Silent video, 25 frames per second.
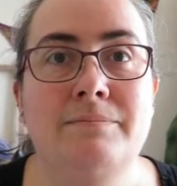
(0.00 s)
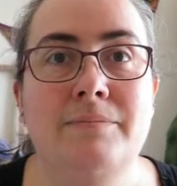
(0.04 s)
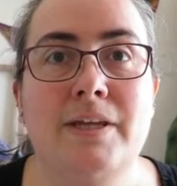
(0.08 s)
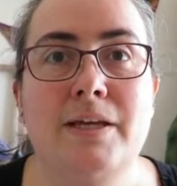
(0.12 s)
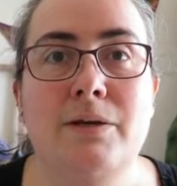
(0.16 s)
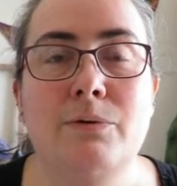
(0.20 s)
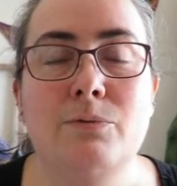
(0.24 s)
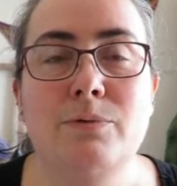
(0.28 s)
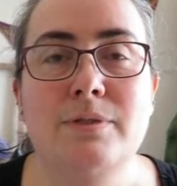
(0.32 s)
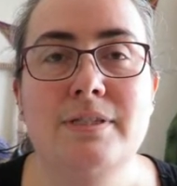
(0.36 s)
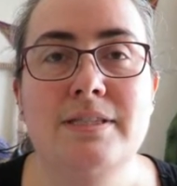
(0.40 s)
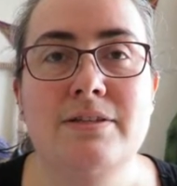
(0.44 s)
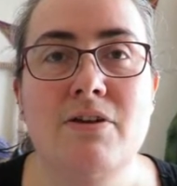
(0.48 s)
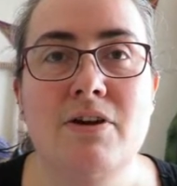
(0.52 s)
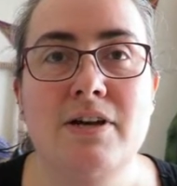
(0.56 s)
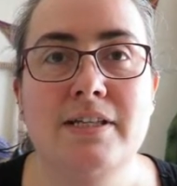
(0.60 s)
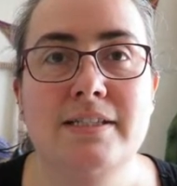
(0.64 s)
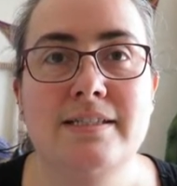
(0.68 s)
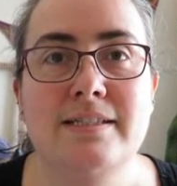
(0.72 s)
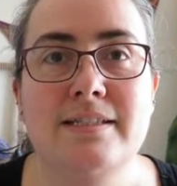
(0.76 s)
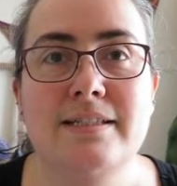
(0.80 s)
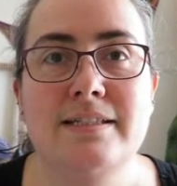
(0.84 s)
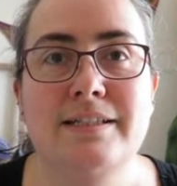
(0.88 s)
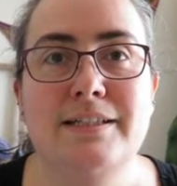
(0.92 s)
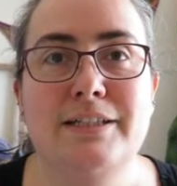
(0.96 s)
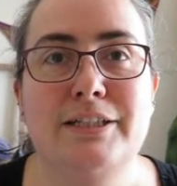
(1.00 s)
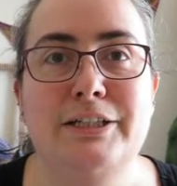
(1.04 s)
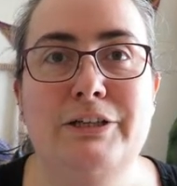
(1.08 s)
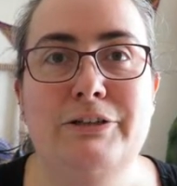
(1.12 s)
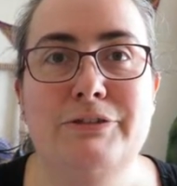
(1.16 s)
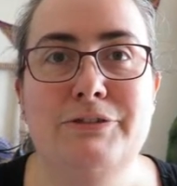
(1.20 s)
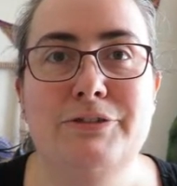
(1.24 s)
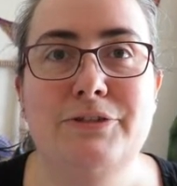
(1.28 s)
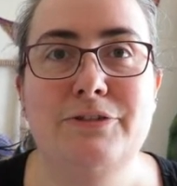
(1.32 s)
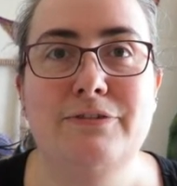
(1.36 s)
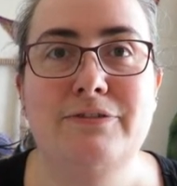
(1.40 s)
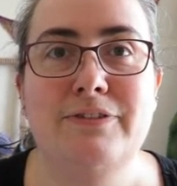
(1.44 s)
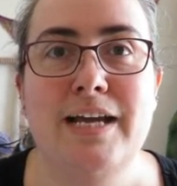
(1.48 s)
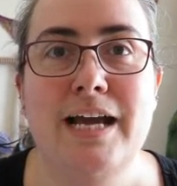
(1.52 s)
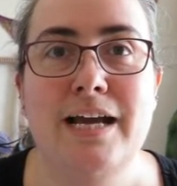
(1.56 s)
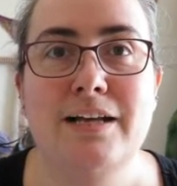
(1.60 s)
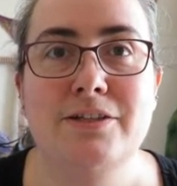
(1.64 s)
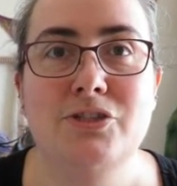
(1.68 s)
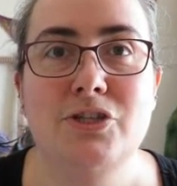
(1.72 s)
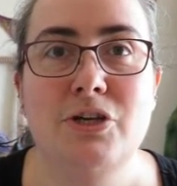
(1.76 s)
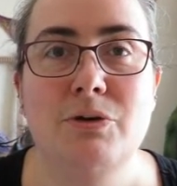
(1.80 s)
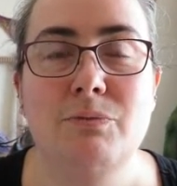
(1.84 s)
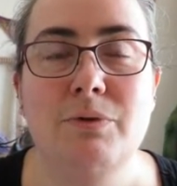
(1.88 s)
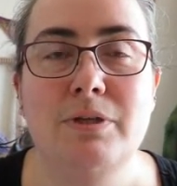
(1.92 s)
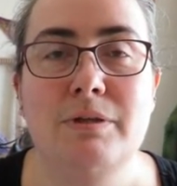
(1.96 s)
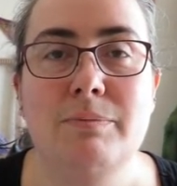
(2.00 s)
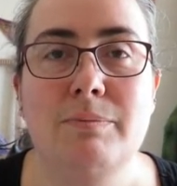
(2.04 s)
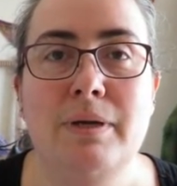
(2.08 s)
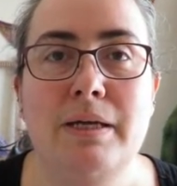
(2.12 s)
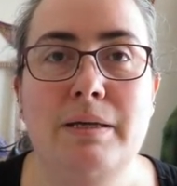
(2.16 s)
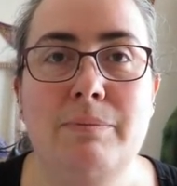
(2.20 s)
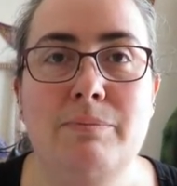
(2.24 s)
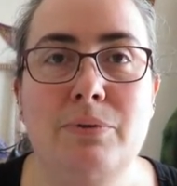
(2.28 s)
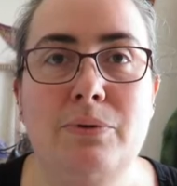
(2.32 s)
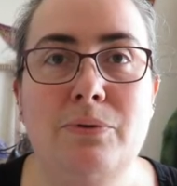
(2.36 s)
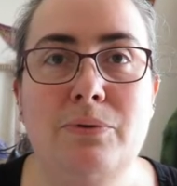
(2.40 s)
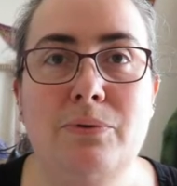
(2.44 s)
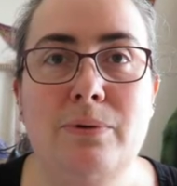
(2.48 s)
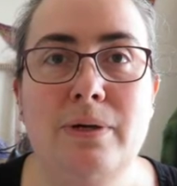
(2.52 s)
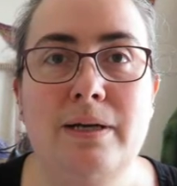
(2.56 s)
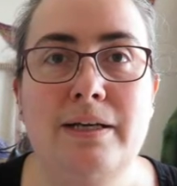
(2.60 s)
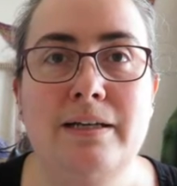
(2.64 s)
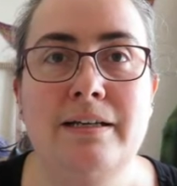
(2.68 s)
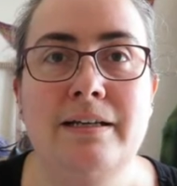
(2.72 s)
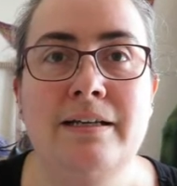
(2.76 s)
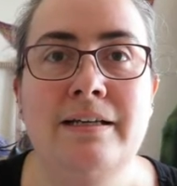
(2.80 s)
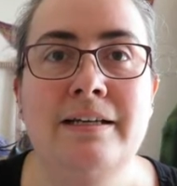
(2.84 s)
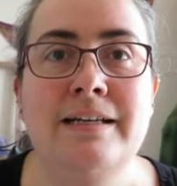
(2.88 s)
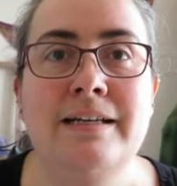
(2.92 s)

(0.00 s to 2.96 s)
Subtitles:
It was nice to, you know, sort of catch up with people and